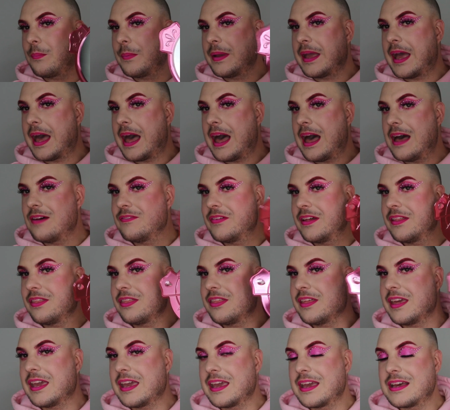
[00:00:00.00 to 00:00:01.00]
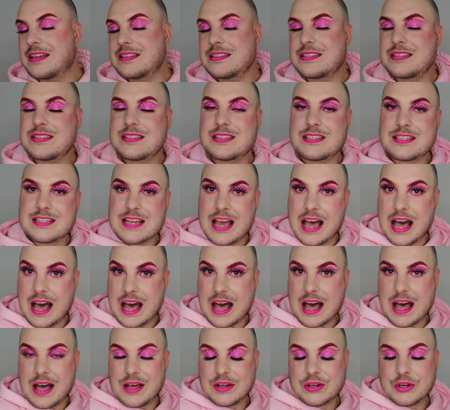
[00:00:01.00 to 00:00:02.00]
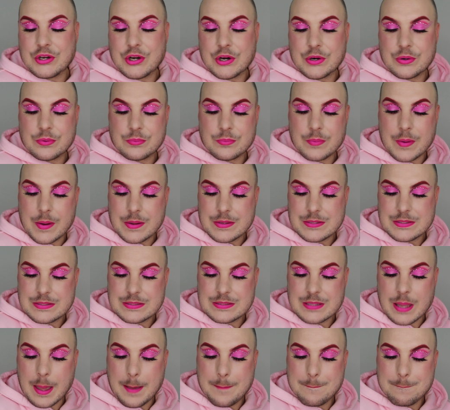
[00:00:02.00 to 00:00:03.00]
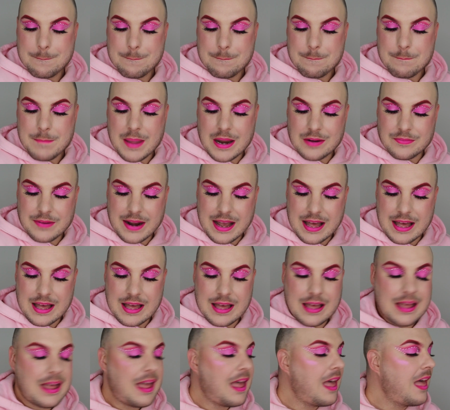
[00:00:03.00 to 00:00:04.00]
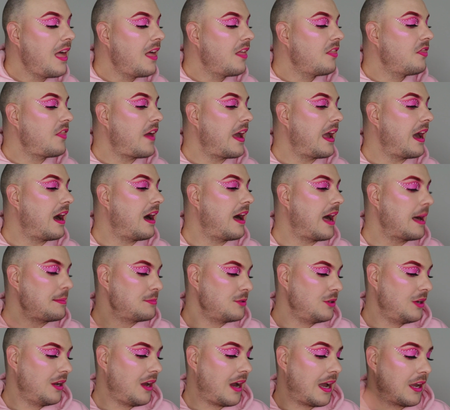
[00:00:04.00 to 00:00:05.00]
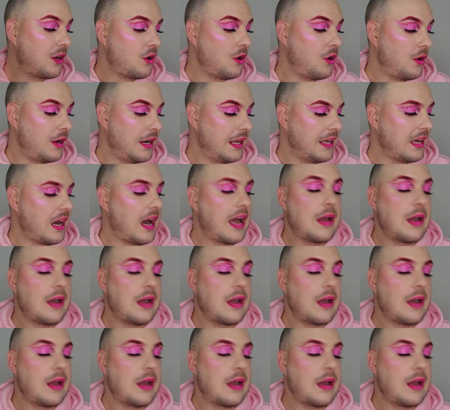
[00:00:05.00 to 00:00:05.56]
We have the Star Cross mirror. They are absolutely iconic.